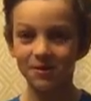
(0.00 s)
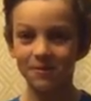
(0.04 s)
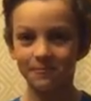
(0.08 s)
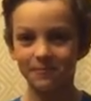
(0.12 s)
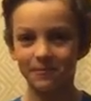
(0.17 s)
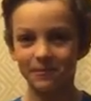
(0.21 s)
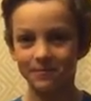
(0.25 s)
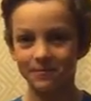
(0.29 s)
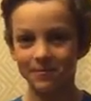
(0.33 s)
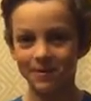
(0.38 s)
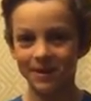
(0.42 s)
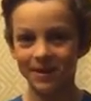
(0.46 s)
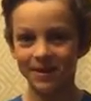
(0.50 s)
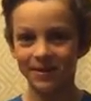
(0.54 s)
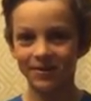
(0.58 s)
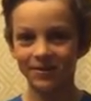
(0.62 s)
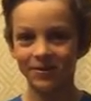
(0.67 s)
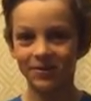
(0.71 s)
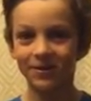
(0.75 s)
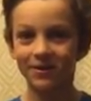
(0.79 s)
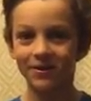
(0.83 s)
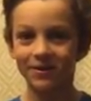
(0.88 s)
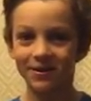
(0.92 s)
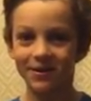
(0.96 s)
He was being
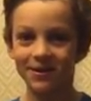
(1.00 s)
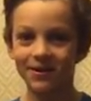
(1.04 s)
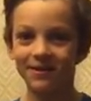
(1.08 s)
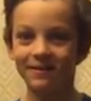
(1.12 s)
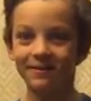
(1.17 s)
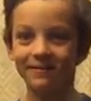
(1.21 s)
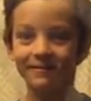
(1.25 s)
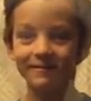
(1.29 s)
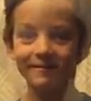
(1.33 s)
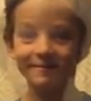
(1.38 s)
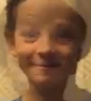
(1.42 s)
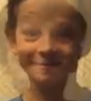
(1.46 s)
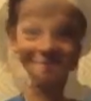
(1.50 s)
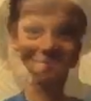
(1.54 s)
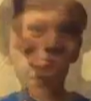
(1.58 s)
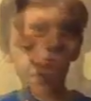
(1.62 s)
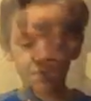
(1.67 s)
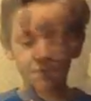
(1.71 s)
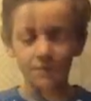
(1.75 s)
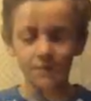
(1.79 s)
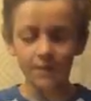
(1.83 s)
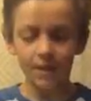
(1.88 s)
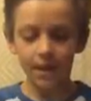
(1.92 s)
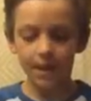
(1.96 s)
naughty. This
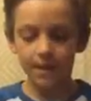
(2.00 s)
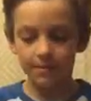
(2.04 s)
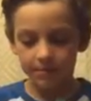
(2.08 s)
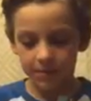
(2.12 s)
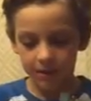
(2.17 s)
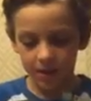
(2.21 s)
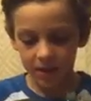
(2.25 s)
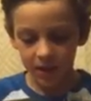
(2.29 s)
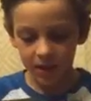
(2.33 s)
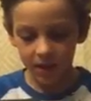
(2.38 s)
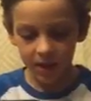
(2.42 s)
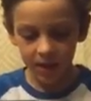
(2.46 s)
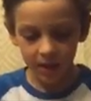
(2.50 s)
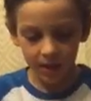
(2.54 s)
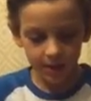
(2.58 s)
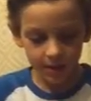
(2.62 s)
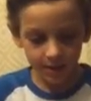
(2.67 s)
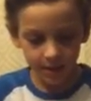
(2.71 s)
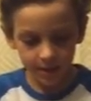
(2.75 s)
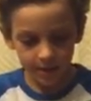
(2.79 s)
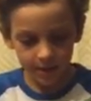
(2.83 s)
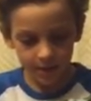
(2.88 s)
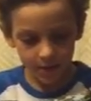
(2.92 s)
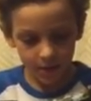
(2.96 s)
is Emily.
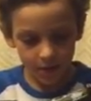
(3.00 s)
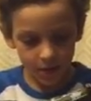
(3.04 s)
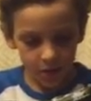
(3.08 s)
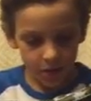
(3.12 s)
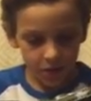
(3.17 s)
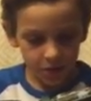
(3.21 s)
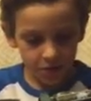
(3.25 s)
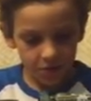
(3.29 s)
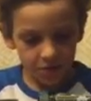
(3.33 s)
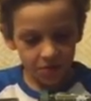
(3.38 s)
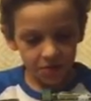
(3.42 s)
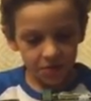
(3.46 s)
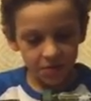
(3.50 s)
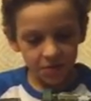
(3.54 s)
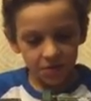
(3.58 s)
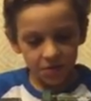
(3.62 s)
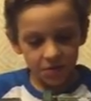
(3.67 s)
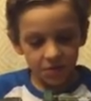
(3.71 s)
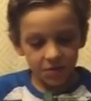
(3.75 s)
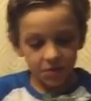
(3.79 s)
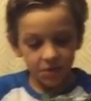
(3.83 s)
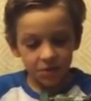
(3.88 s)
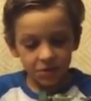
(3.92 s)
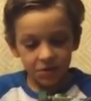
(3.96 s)

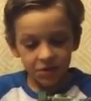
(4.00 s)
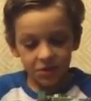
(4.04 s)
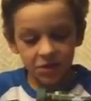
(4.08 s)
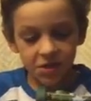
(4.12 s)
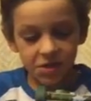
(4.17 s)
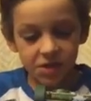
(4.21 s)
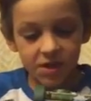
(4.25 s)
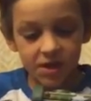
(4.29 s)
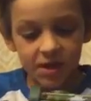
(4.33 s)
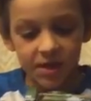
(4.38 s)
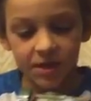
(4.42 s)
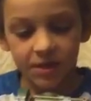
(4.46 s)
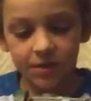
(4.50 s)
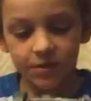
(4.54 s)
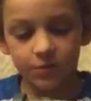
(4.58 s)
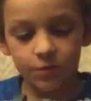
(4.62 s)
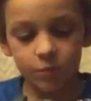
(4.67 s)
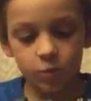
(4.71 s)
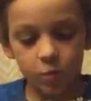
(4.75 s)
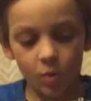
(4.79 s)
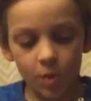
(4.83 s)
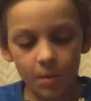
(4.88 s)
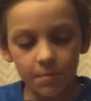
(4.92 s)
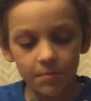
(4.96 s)
She has
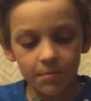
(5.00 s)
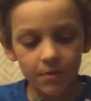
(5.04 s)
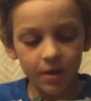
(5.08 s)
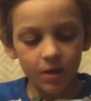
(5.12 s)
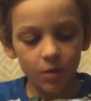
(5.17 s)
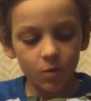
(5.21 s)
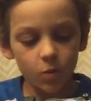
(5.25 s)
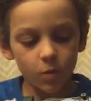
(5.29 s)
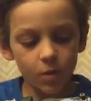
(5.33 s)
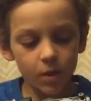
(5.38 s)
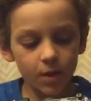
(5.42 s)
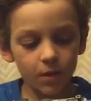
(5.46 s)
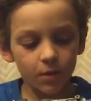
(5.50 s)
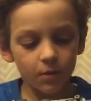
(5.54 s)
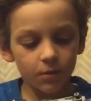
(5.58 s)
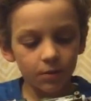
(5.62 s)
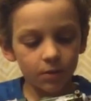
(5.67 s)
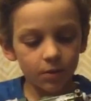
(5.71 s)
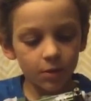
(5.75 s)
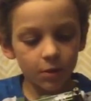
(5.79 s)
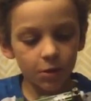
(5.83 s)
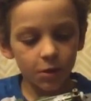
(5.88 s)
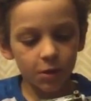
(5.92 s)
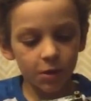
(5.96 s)
one big
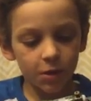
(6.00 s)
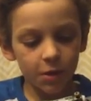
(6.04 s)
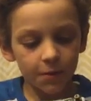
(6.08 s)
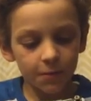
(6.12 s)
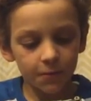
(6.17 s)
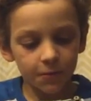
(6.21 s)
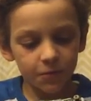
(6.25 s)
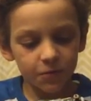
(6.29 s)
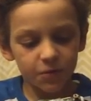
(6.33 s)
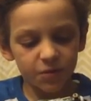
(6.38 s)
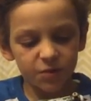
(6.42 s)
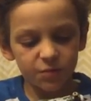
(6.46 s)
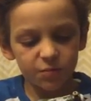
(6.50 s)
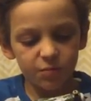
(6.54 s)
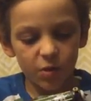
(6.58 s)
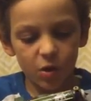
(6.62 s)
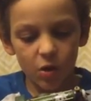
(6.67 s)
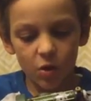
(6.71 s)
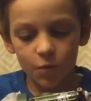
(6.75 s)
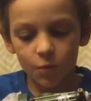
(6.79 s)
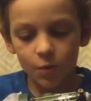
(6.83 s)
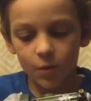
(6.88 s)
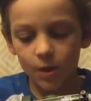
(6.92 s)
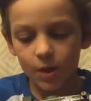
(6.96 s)
wheel and another
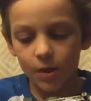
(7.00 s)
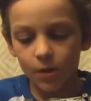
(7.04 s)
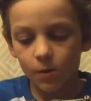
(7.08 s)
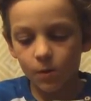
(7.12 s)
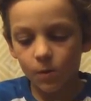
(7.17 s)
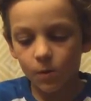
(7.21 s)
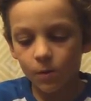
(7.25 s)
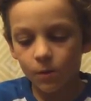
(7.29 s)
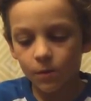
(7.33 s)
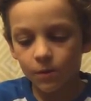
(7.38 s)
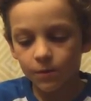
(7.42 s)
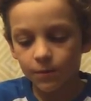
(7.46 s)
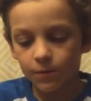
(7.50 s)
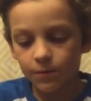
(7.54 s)
small wheel.